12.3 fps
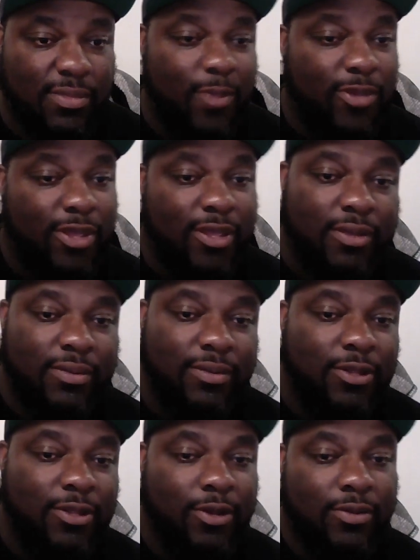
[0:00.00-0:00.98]
I mean,
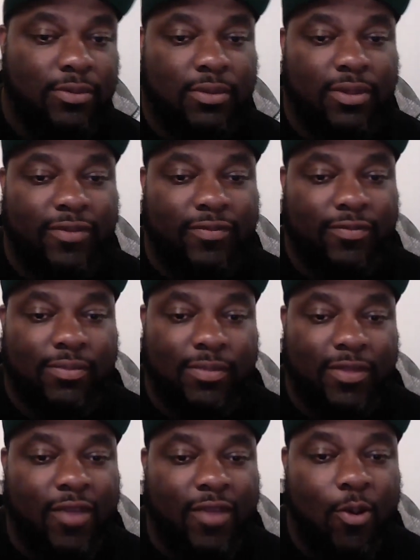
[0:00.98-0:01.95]
you know,
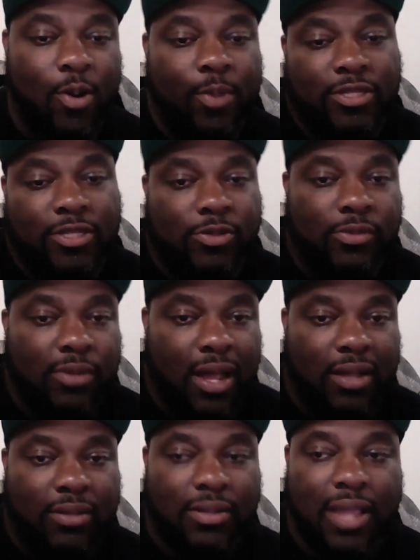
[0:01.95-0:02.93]
if y'all want me to,
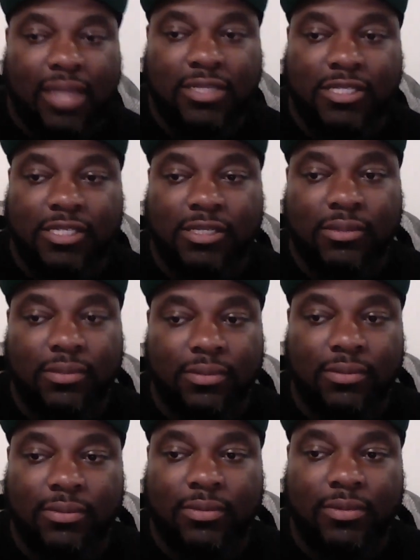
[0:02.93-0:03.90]
I'll chill.
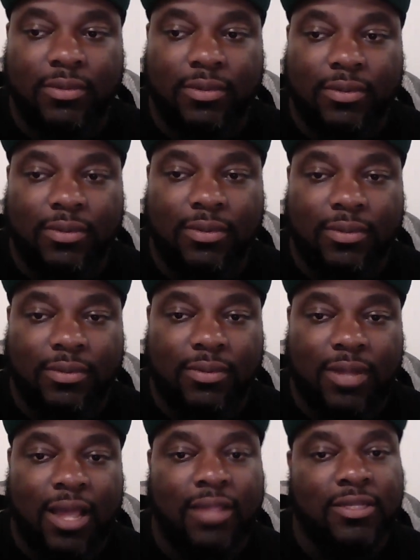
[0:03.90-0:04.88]

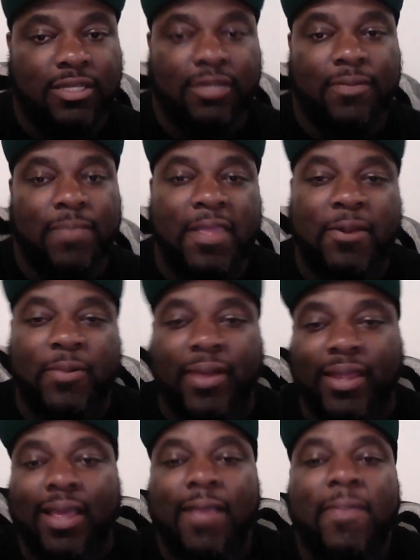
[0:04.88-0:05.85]
Honestly.
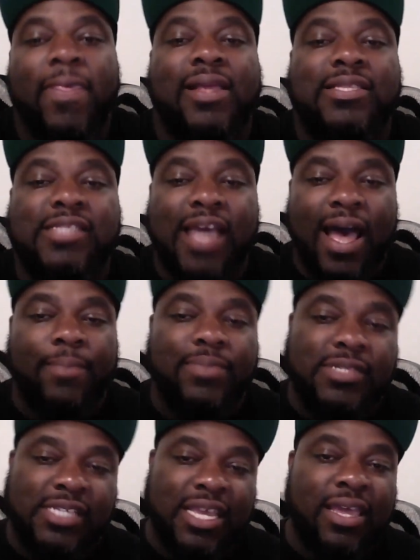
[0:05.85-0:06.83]
Anyway,
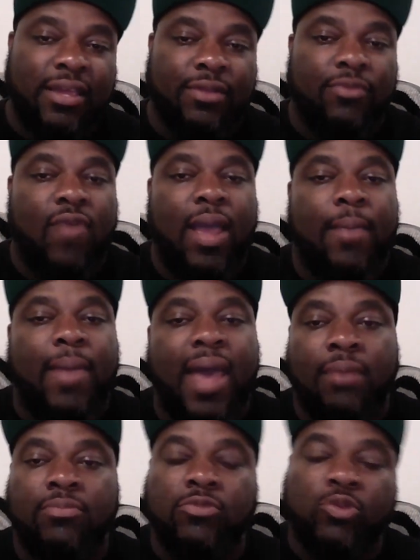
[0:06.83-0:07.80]
top 10 rap
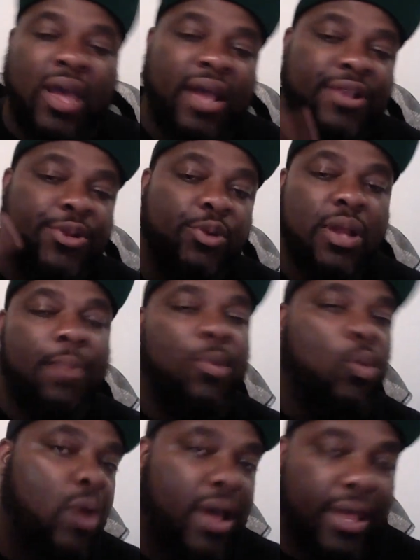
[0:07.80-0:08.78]
albums. We got a new
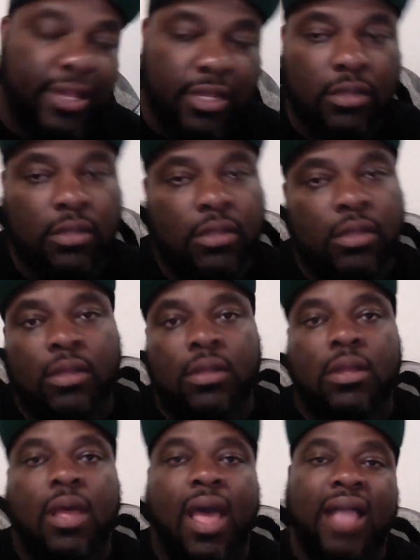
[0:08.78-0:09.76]
number one
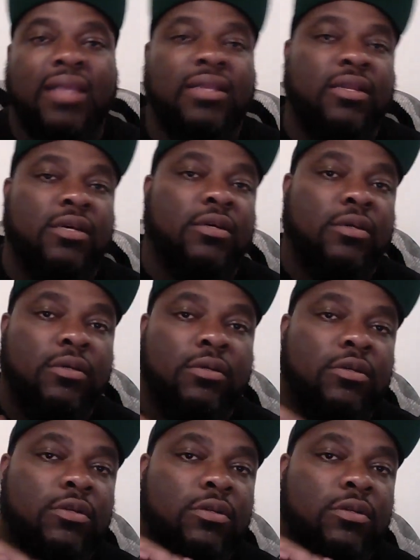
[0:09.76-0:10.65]
out of the